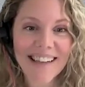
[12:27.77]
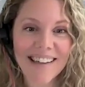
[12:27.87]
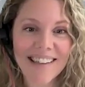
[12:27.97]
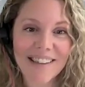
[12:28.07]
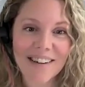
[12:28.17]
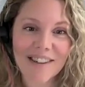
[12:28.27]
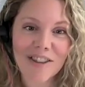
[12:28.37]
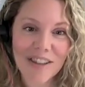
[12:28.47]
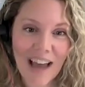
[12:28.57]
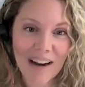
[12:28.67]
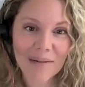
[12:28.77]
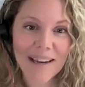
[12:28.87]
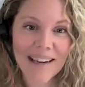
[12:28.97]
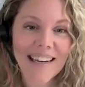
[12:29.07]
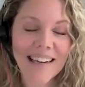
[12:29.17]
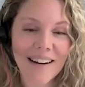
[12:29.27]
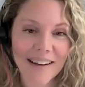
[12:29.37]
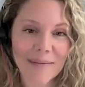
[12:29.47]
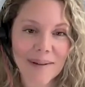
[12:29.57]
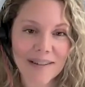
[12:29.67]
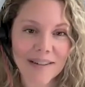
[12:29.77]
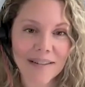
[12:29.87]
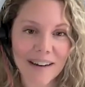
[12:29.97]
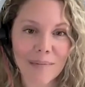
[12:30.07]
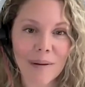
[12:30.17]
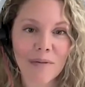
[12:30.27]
that I started shadowing in occupational therapy